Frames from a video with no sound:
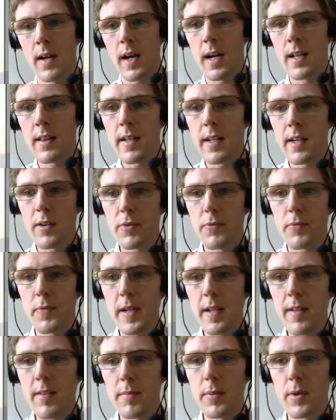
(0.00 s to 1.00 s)
And they are
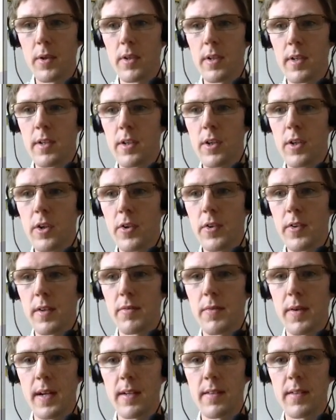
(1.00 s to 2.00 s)
feasible and
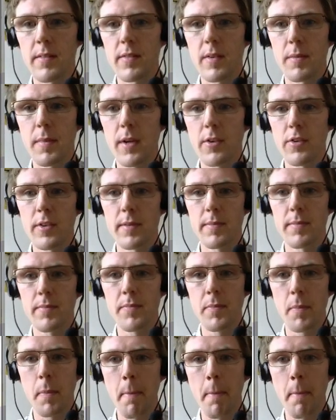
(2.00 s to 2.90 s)
cost-effective to measure.